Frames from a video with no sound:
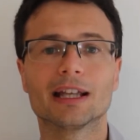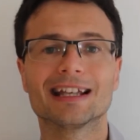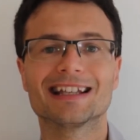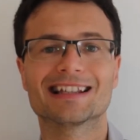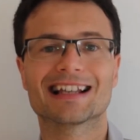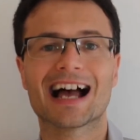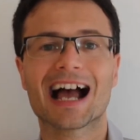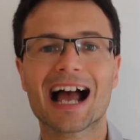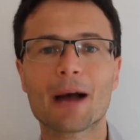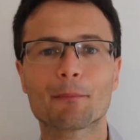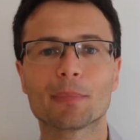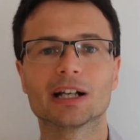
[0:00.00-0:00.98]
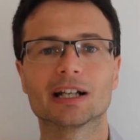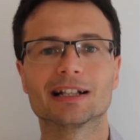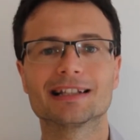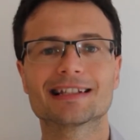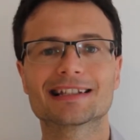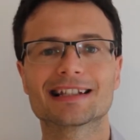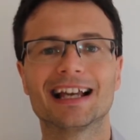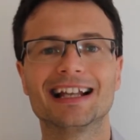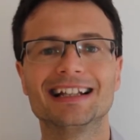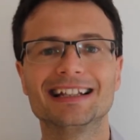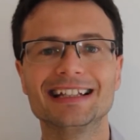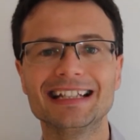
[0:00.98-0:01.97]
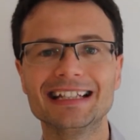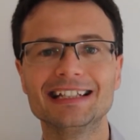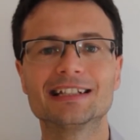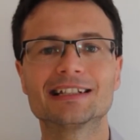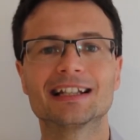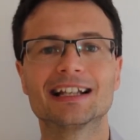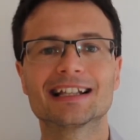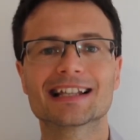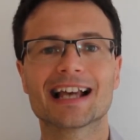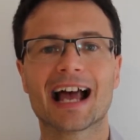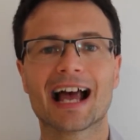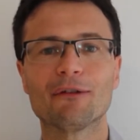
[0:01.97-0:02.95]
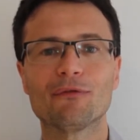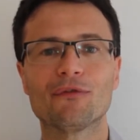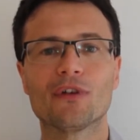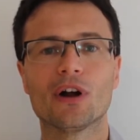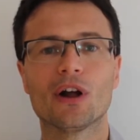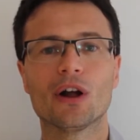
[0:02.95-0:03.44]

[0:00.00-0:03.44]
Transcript: is that applicants need to have